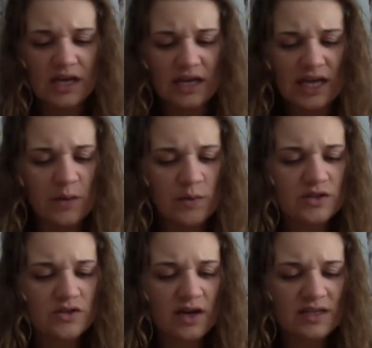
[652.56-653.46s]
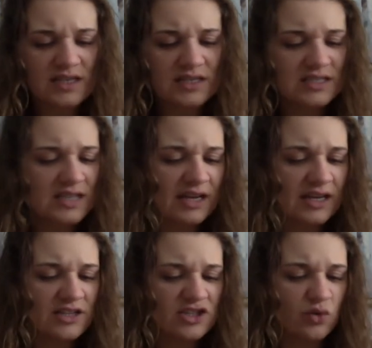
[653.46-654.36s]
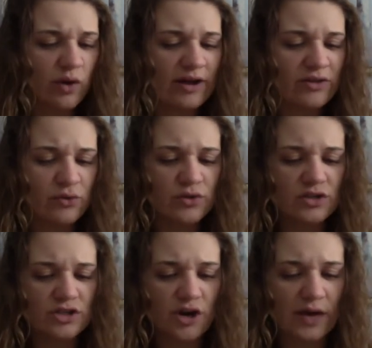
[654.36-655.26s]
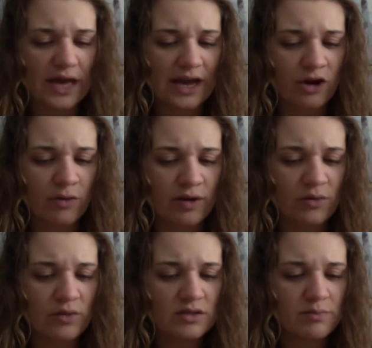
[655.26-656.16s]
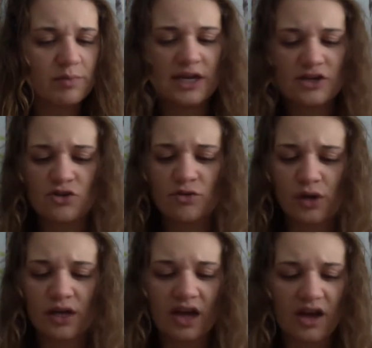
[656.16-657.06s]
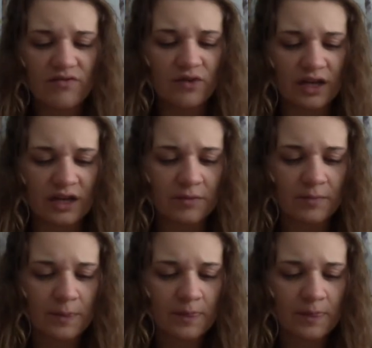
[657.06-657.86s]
It was not as exciting as the ride through the snowy air, but it was pleasurable and comforting.